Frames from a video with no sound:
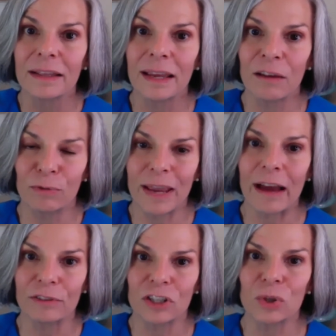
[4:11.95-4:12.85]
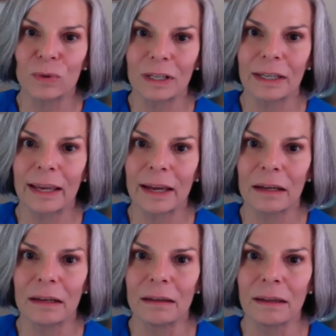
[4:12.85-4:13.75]
if we have to do it
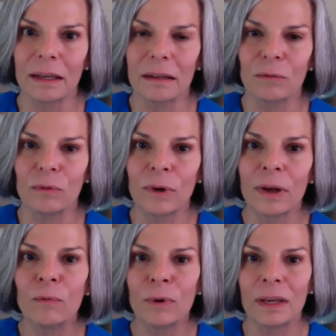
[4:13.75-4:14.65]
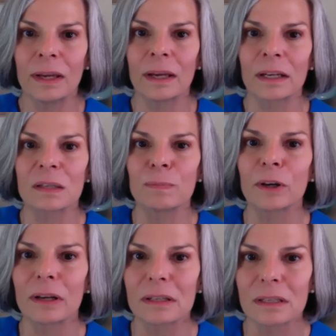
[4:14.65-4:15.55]
again than we
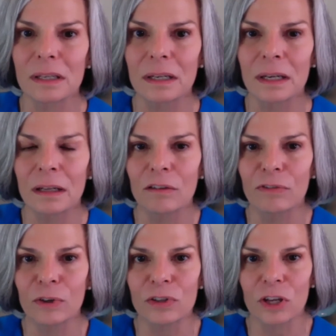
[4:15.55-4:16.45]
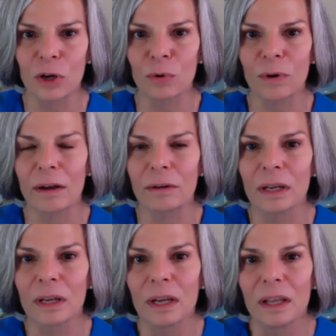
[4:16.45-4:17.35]
experienced it in the first go-around.
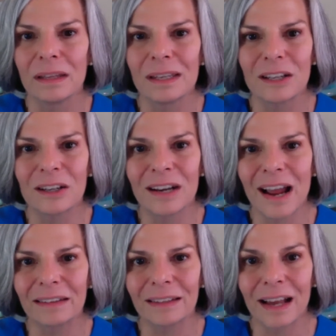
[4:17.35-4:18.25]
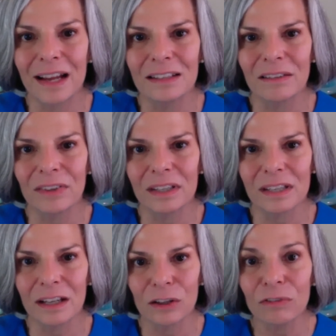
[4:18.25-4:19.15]
These are not the kinds of things
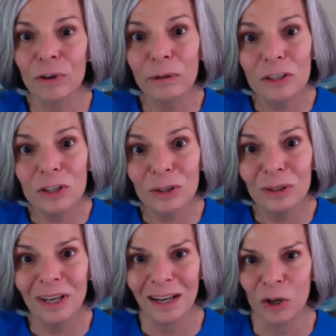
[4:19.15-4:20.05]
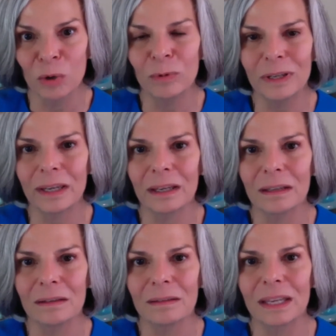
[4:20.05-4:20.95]
I look forward to. I hope we
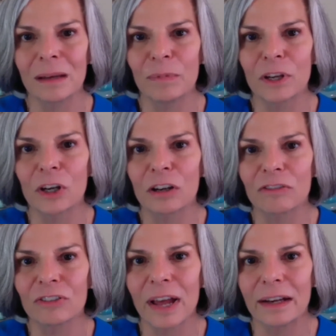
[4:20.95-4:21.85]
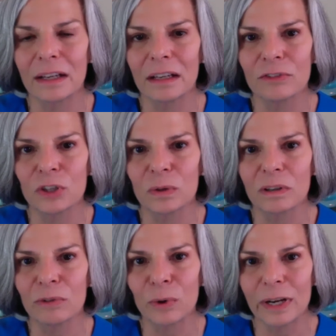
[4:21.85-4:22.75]
can keep the curve flat enough to
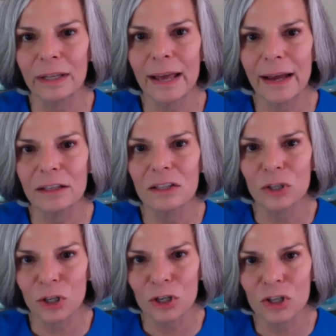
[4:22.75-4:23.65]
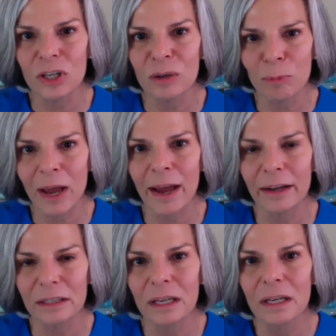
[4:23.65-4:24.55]
avoid that surge impact,